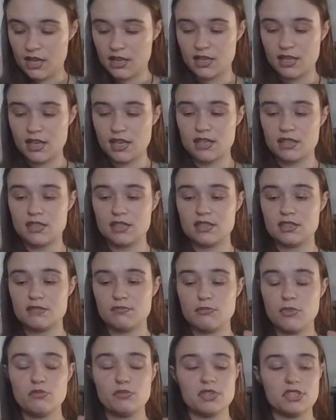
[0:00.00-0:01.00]
They got these
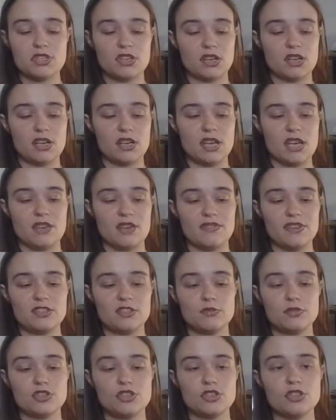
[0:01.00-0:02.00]
momentary AV
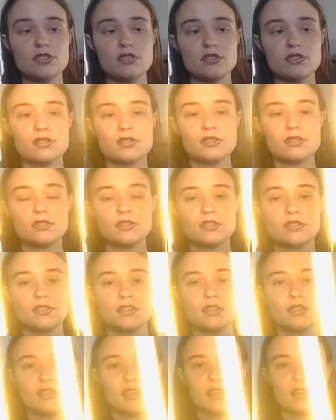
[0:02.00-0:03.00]
switches.
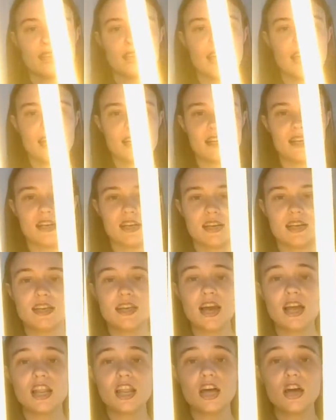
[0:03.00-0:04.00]
Got it in
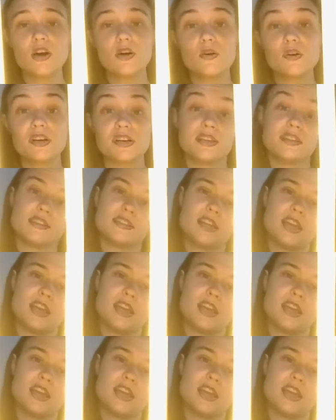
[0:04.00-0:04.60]
yellow, because